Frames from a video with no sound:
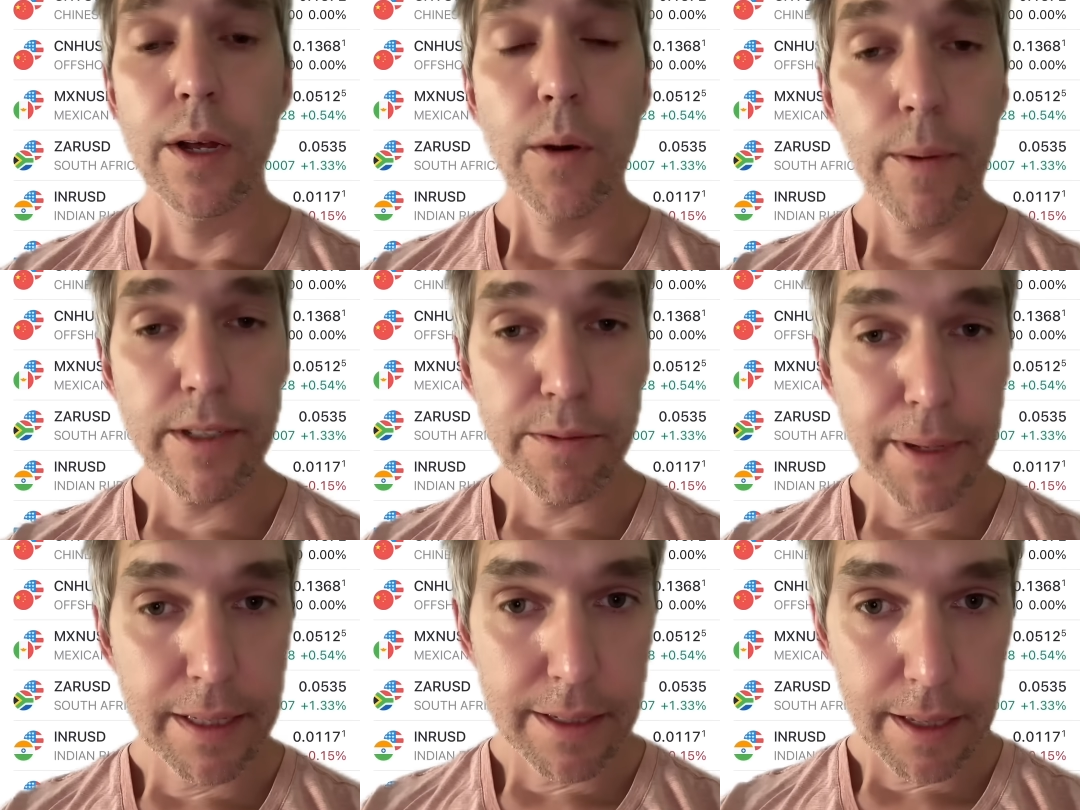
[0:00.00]
which
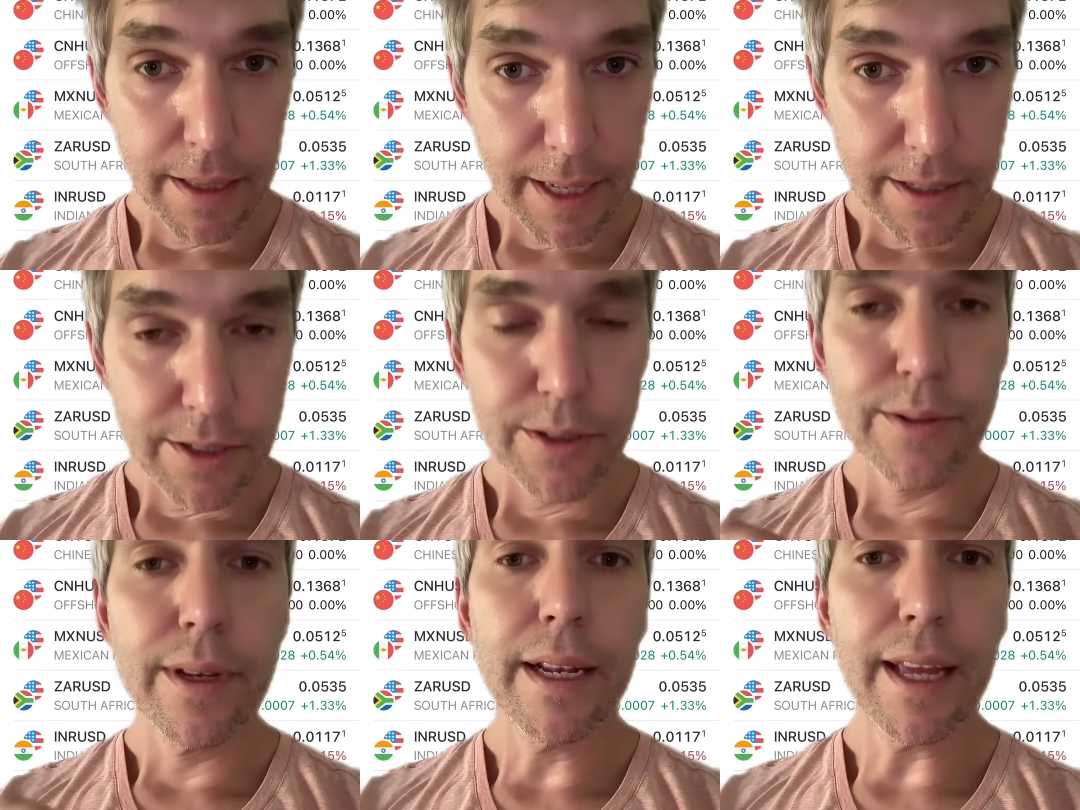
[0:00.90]
means it leads
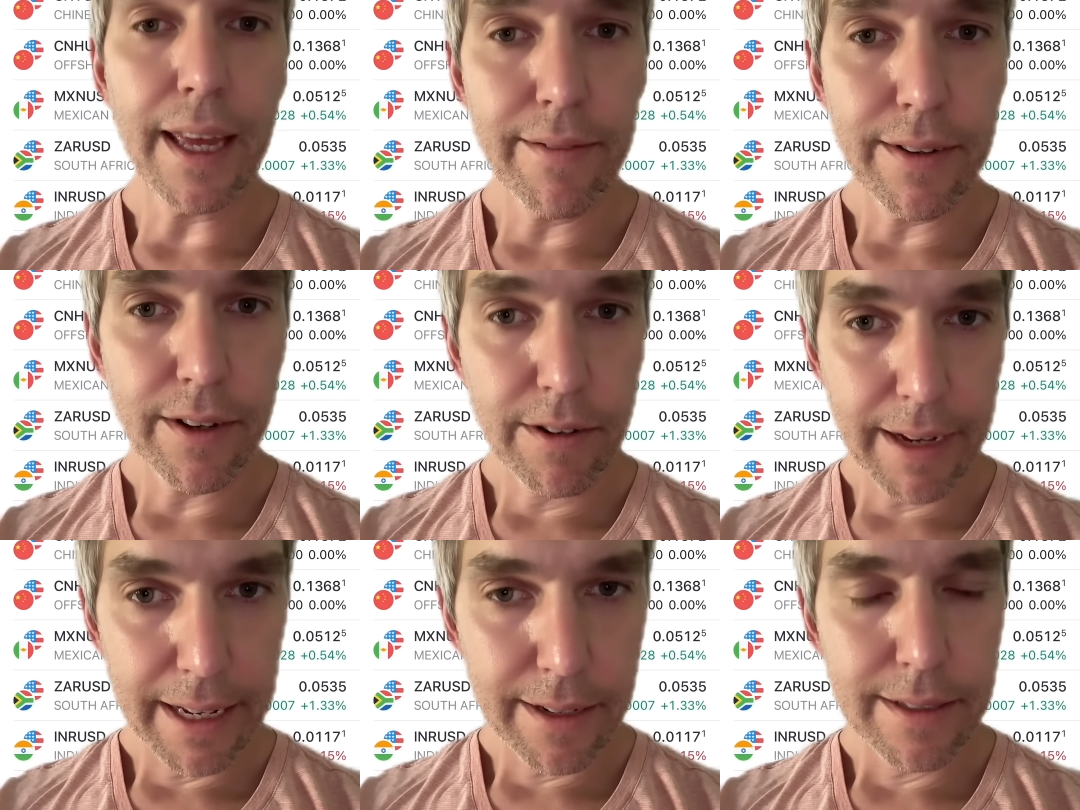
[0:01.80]
to an even
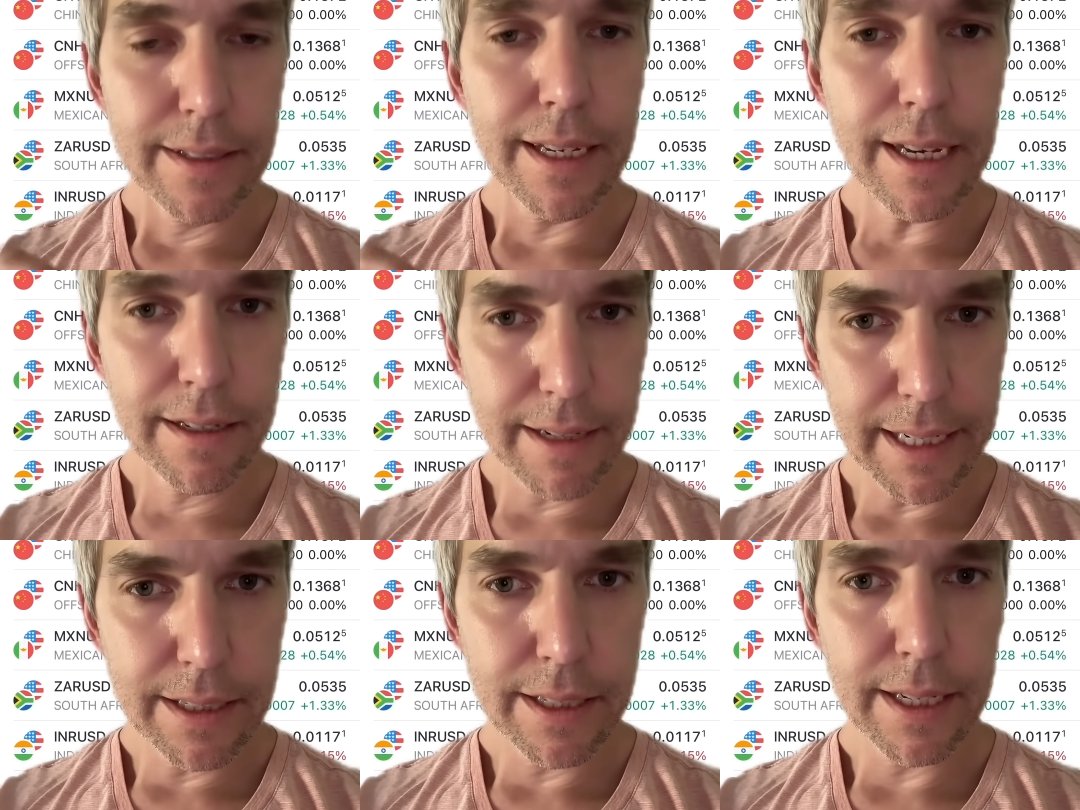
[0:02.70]
greater
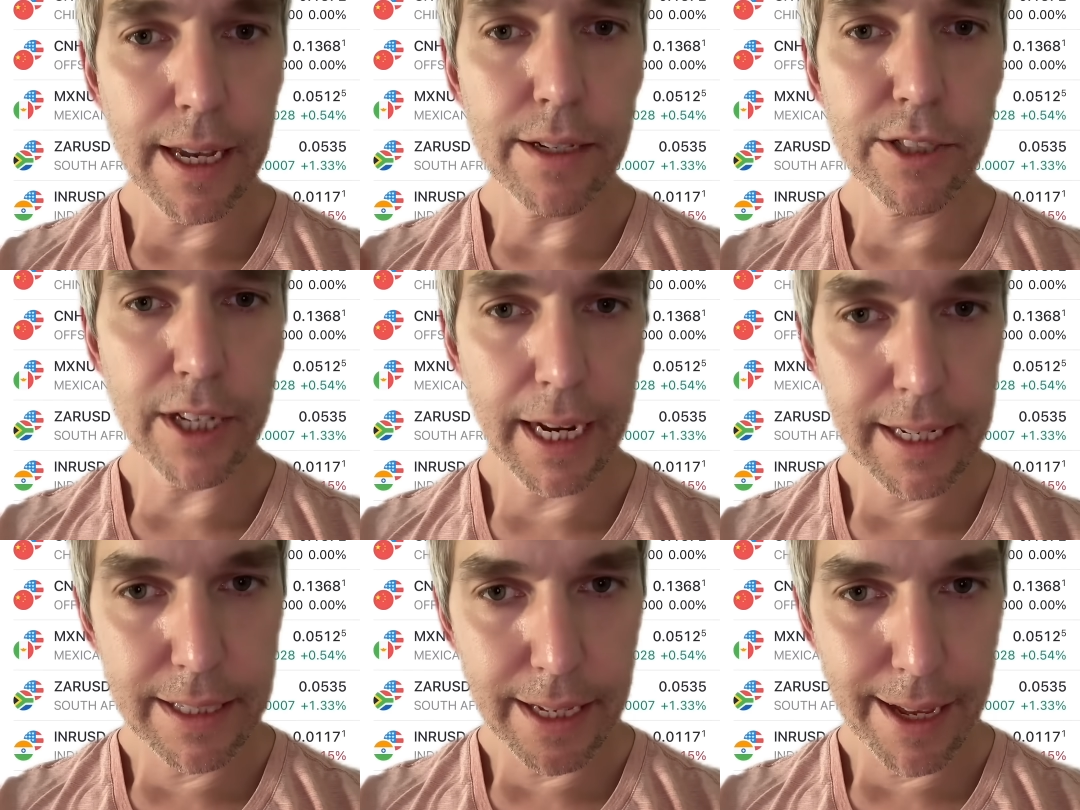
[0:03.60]
decrease in
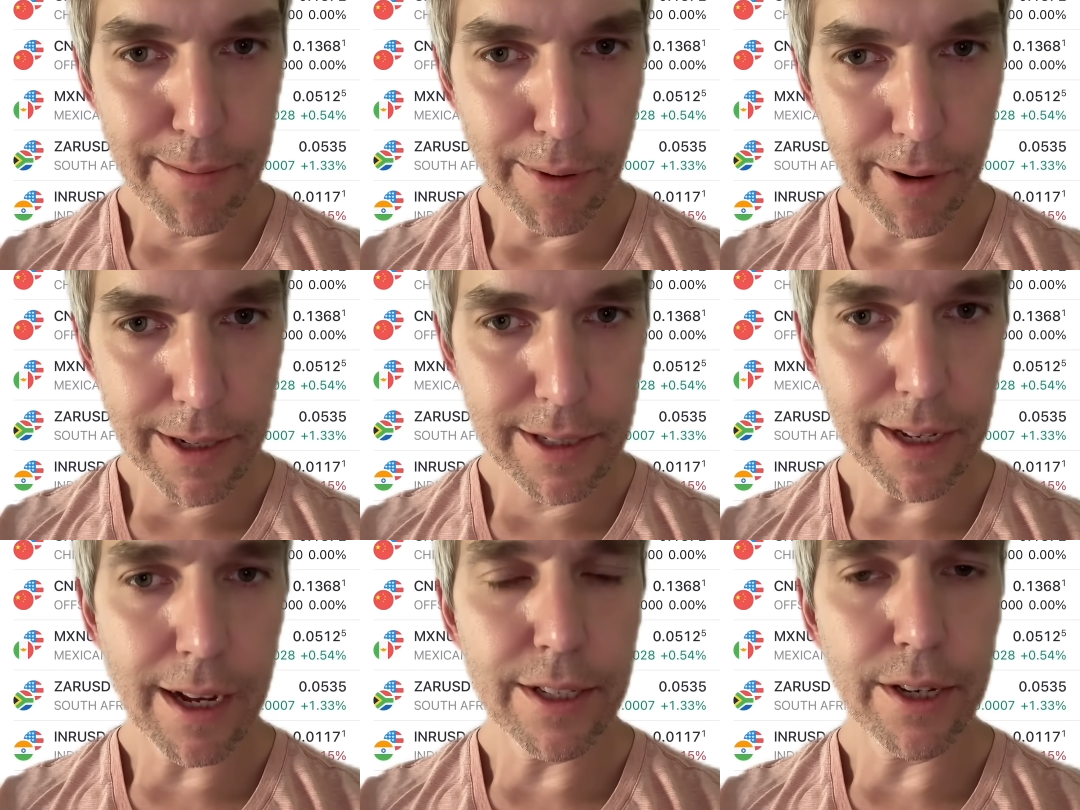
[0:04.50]
China's imports
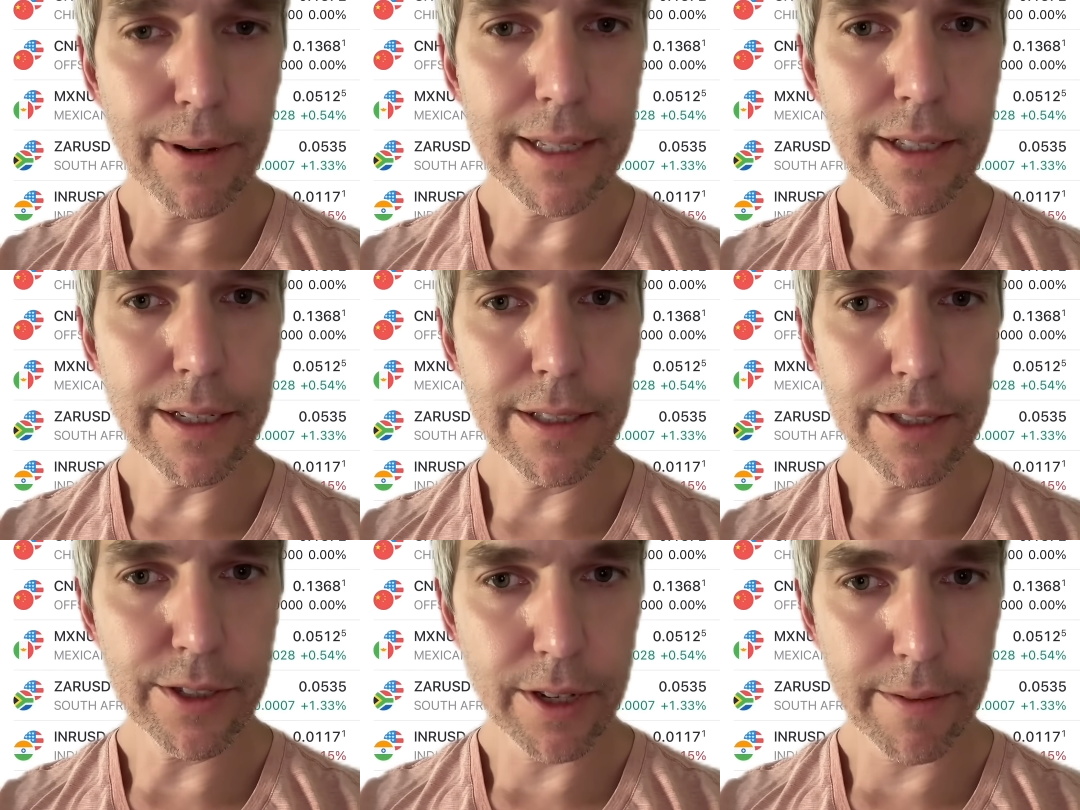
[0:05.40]
on US goods
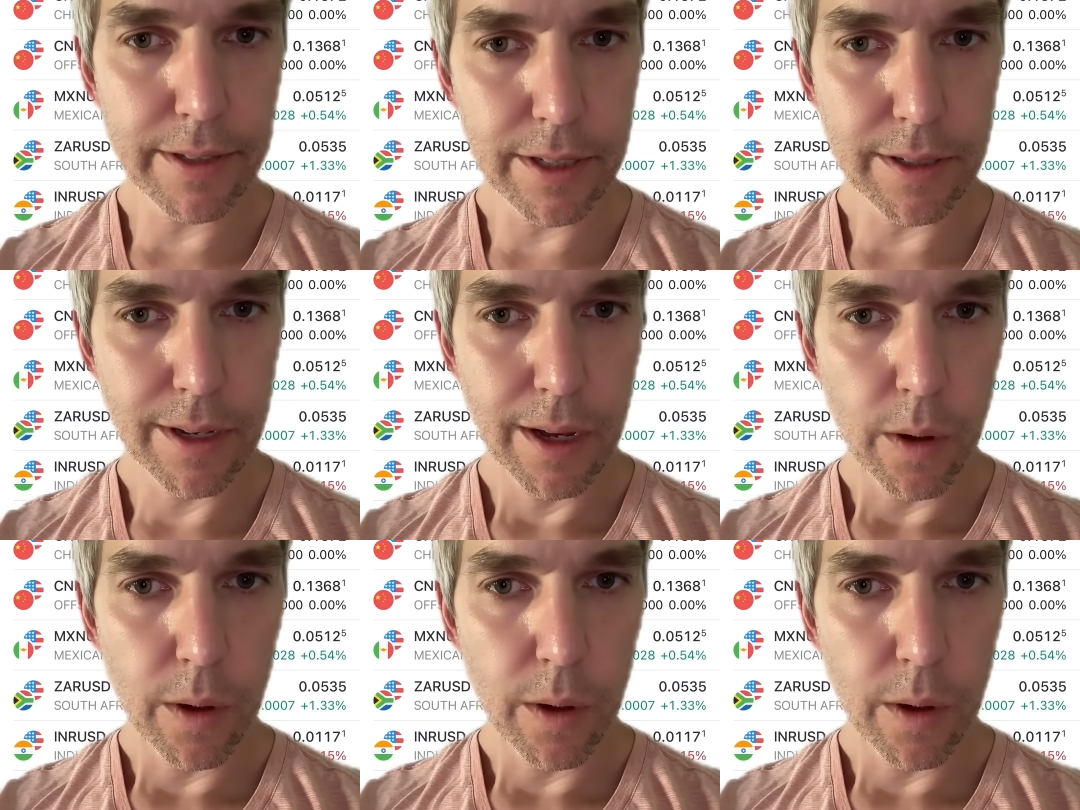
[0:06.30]
and services,